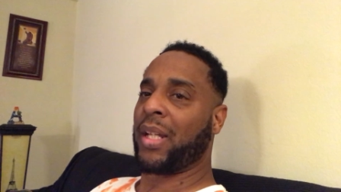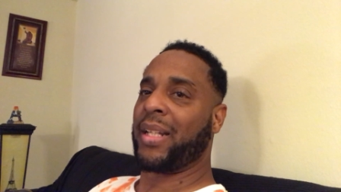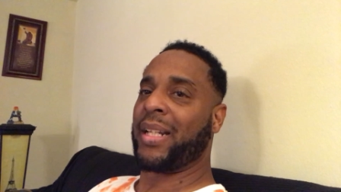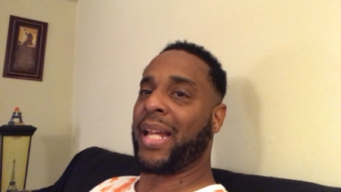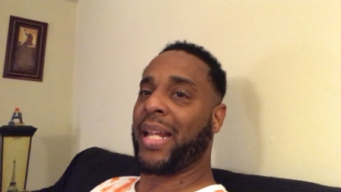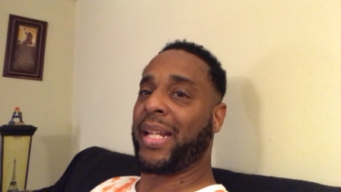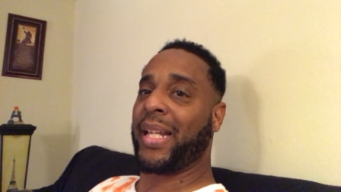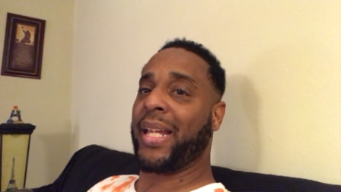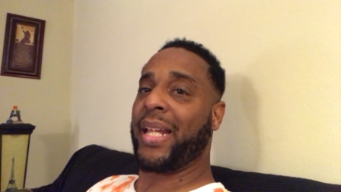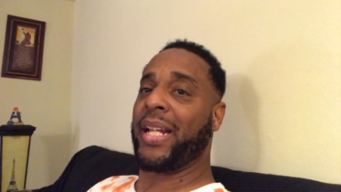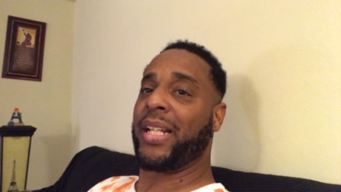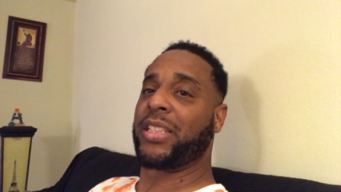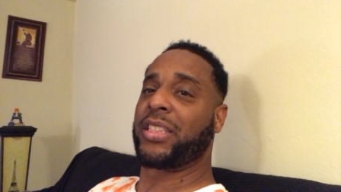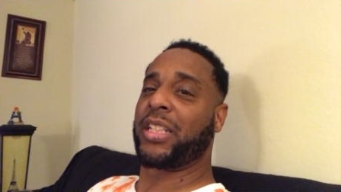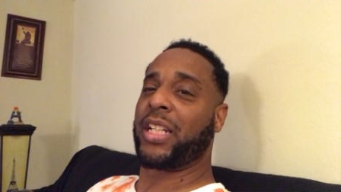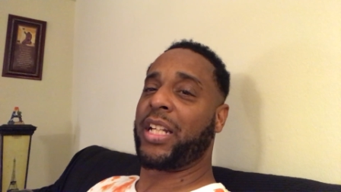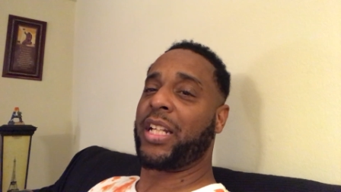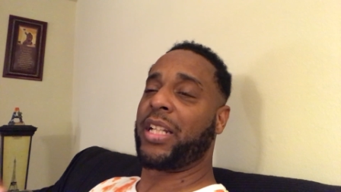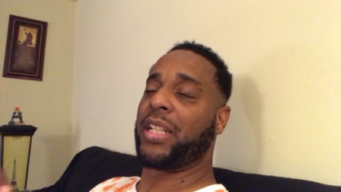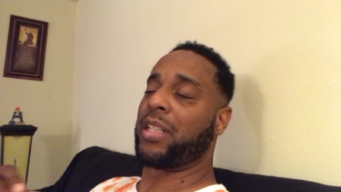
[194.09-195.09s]
That
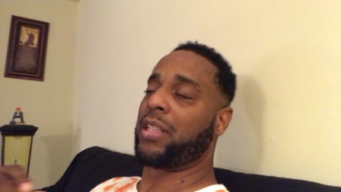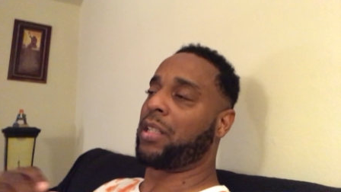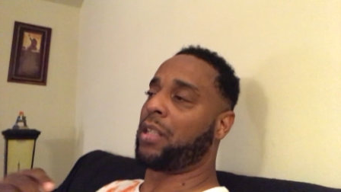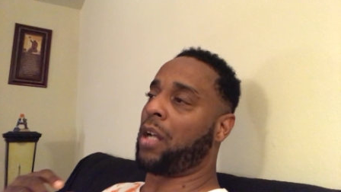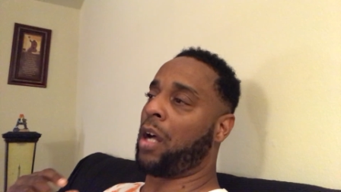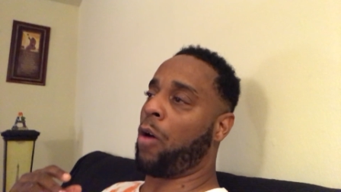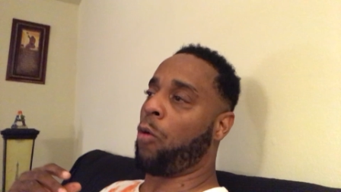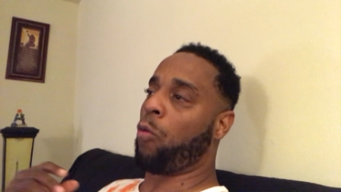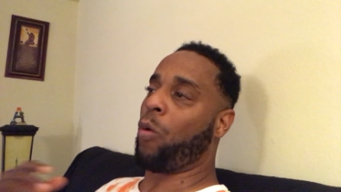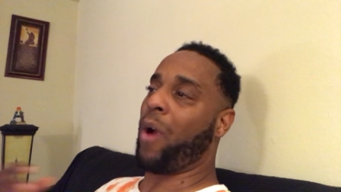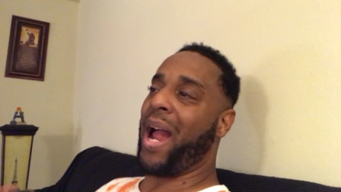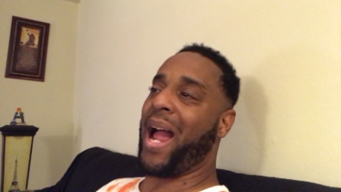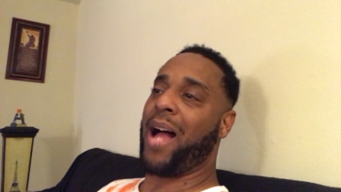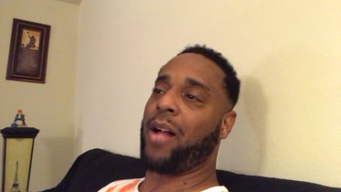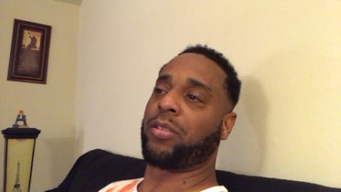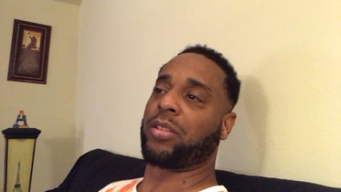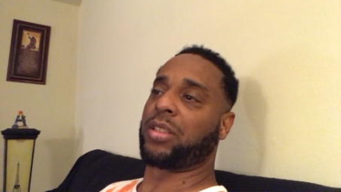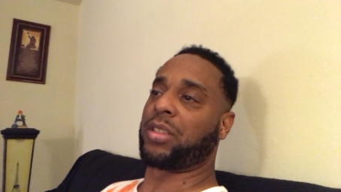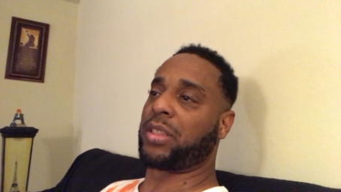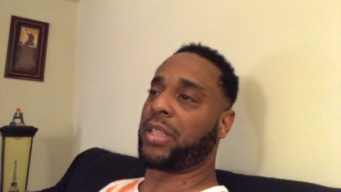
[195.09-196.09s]
energy
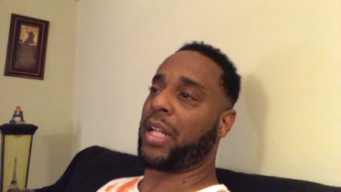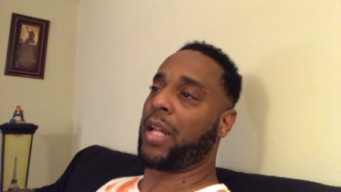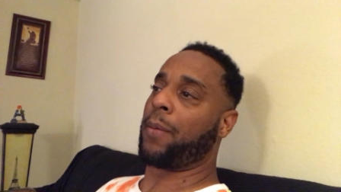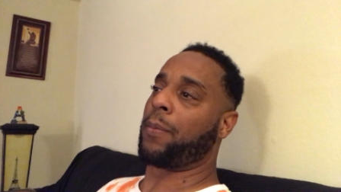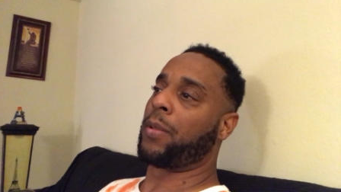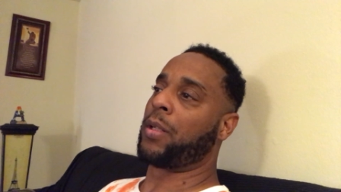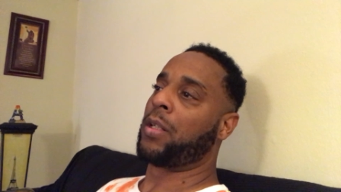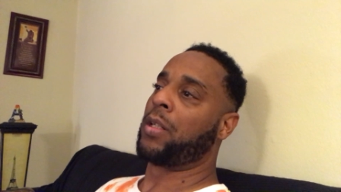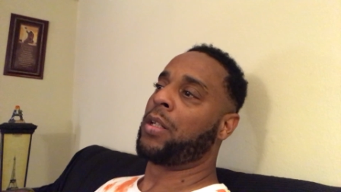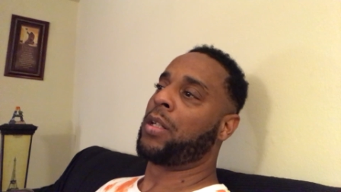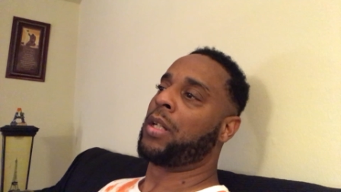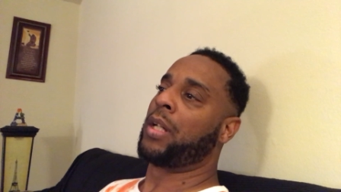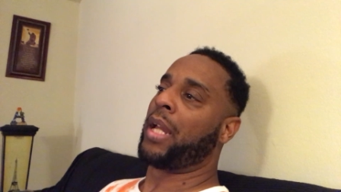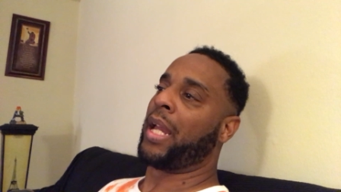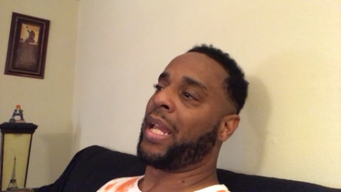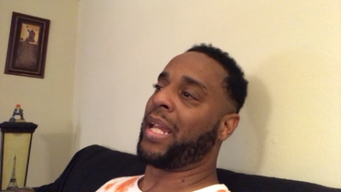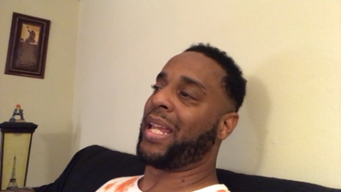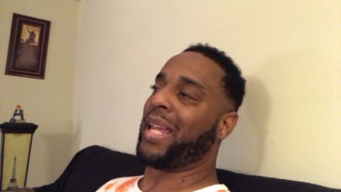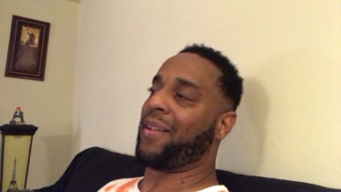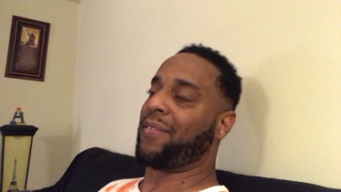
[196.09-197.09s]
arouses them
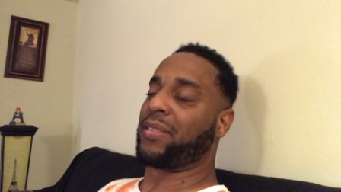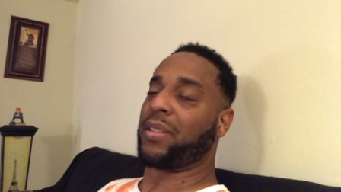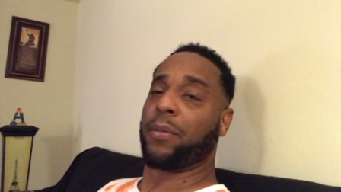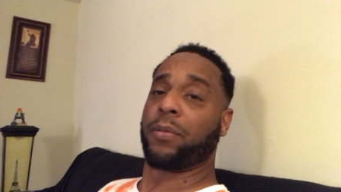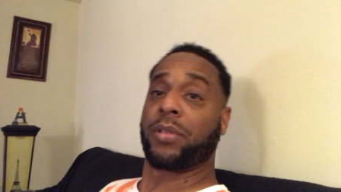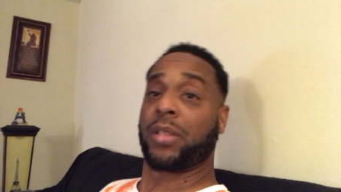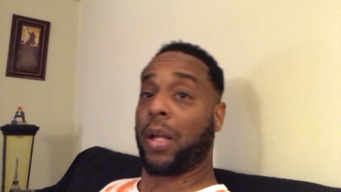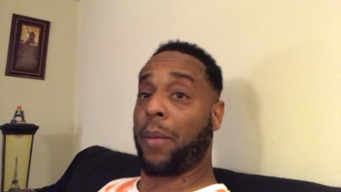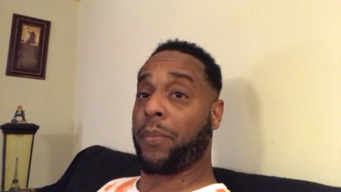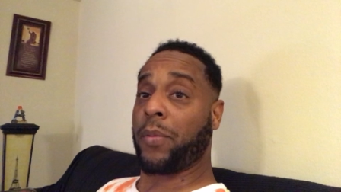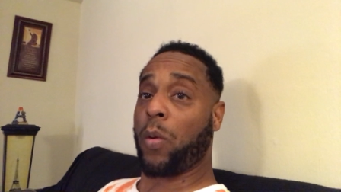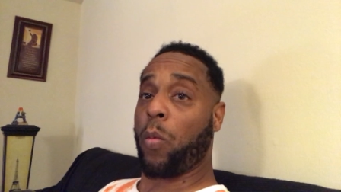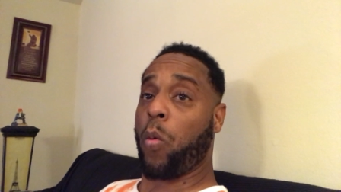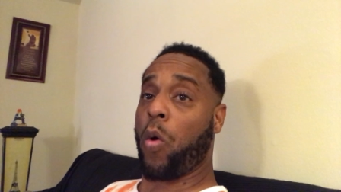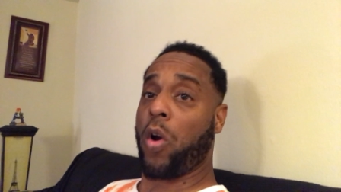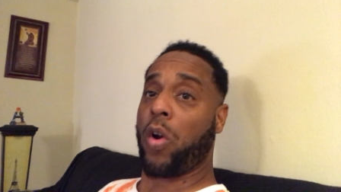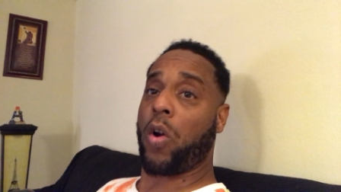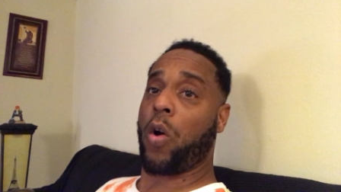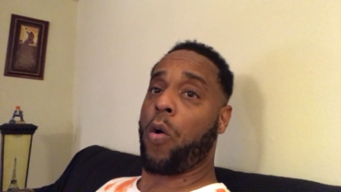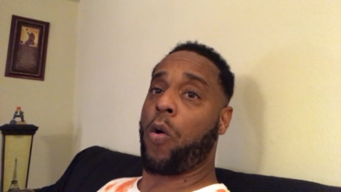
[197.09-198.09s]
and gives them something to
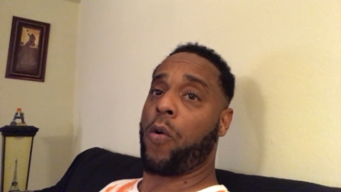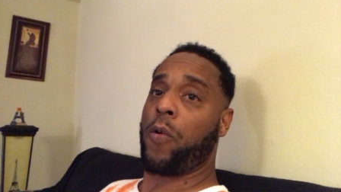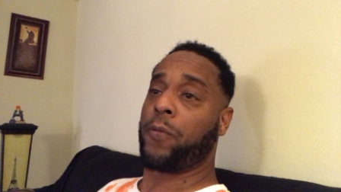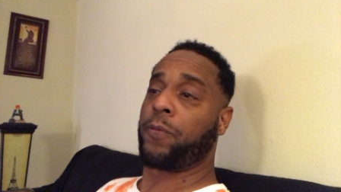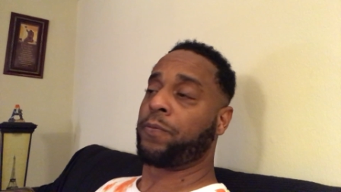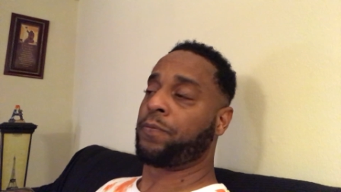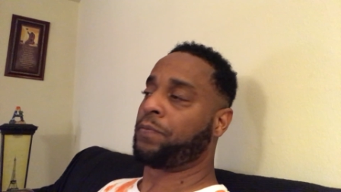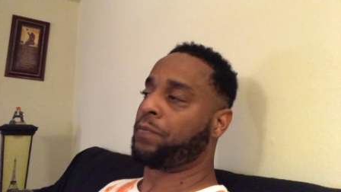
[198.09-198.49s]
work on.